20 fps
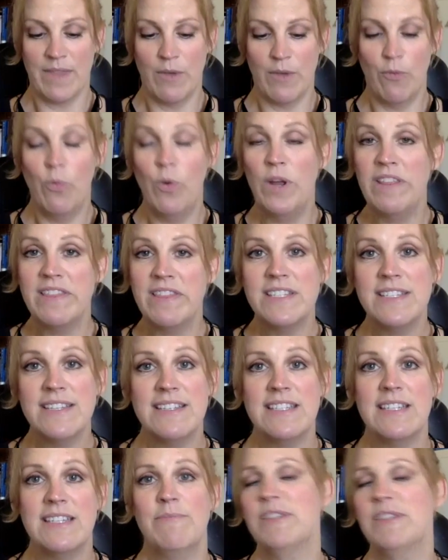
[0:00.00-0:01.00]
with the
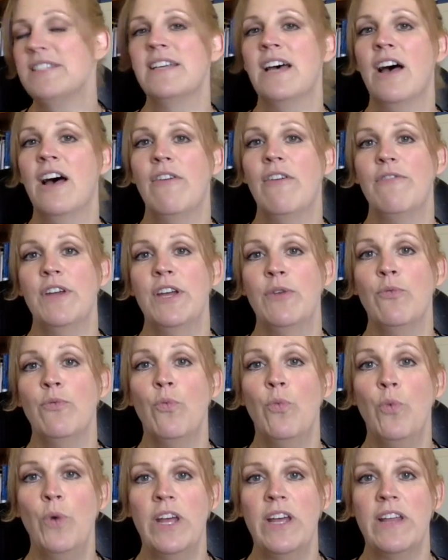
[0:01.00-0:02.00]
system itself and
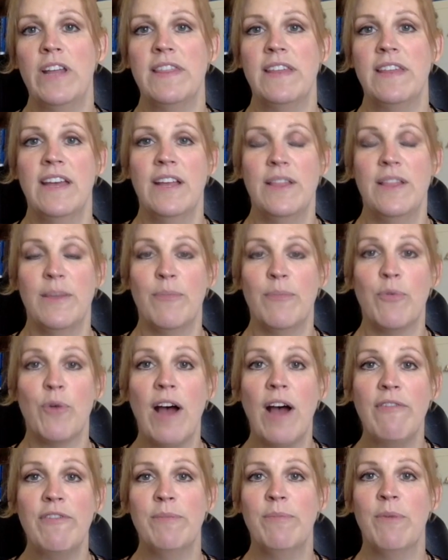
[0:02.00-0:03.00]
with the
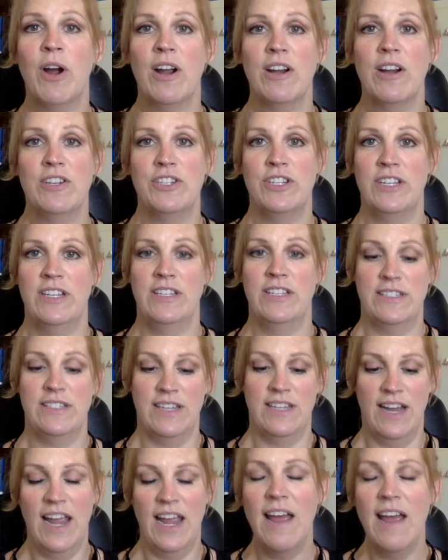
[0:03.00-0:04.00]
profit margins
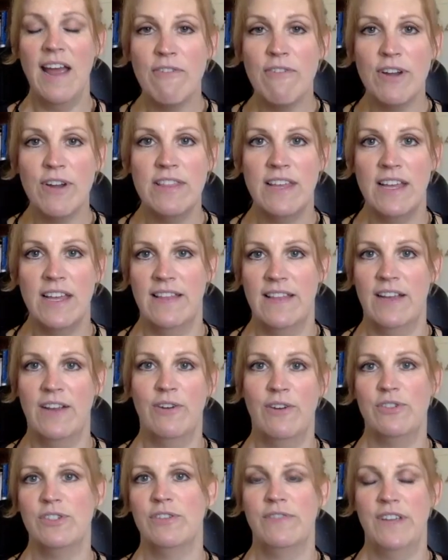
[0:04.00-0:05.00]
and everything that
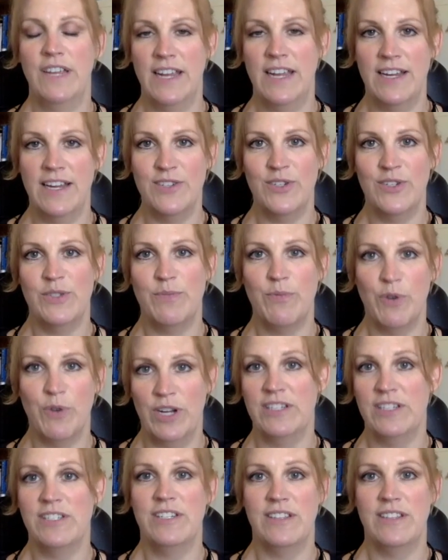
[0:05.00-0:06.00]
Coastal Vacations
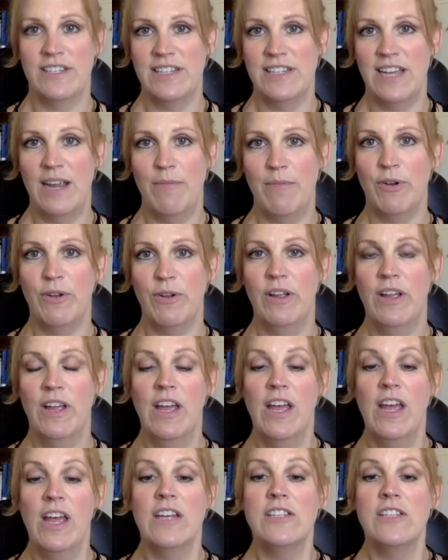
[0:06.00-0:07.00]
brings to the table.
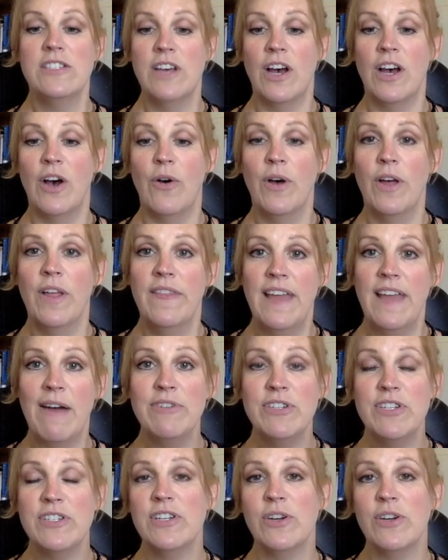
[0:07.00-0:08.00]
So that
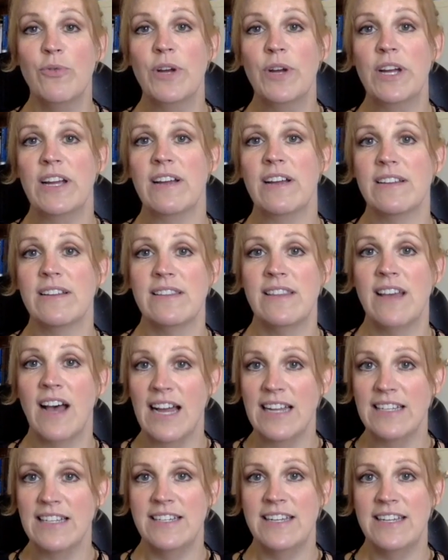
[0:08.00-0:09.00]
was just a quick
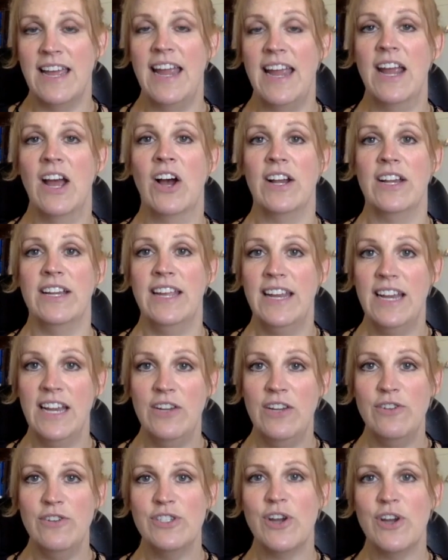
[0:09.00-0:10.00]
thought today on
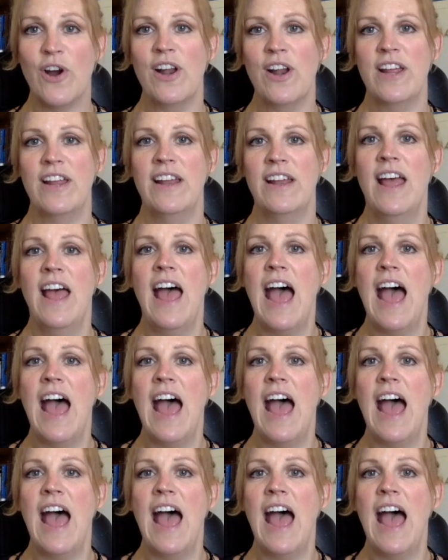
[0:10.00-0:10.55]
getting you started.